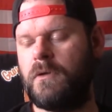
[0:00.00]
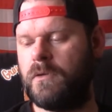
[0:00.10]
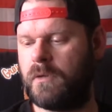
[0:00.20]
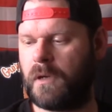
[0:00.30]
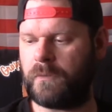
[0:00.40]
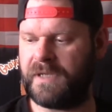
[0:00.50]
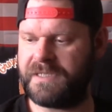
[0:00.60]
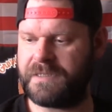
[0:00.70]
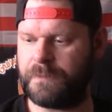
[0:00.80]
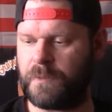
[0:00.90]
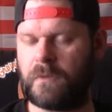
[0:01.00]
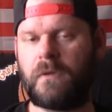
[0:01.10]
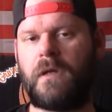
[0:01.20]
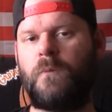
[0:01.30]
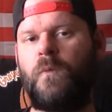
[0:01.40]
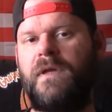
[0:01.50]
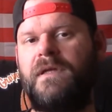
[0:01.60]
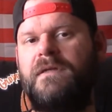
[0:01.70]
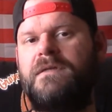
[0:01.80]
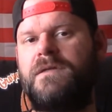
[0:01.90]
who are reasonable and
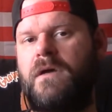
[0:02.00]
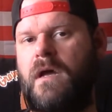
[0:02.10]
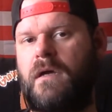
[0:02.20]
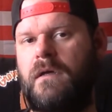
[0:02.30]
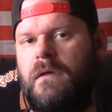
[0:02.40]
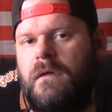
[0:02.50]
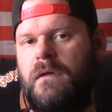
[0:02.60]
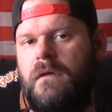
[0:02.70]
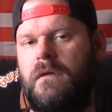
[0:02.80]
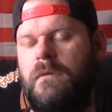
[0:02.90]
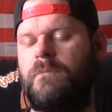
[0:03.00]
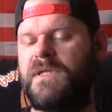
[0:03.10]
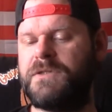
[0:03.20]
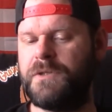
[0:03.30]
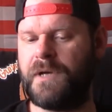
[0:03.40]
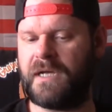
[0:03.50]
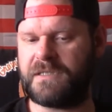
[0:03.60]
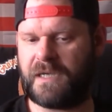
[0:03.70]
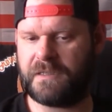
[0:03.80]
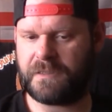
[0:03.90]
willing to talk, but do not
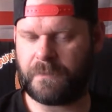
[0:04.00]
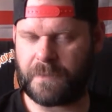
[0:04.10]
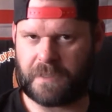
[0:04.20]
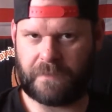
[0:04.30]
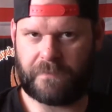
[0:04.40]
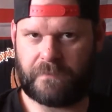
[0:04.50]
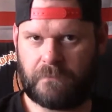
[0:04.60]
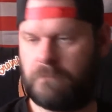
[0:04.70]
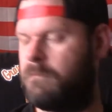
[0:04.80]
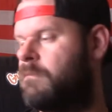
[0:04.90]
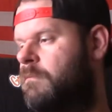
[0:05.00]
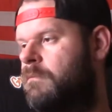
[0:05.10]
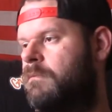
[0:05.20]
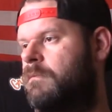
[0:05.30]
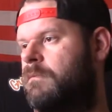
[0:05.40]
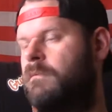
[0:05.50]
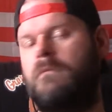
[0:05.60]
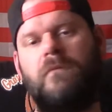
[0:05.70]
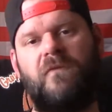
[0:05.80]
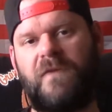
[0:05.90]
change their minds.
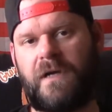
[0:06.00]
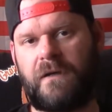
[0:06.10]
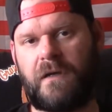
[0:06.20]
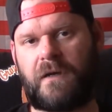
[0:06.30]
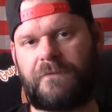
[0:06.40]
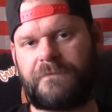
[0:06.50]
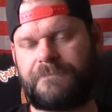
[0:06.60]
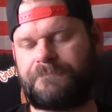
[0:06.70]
Fair enough.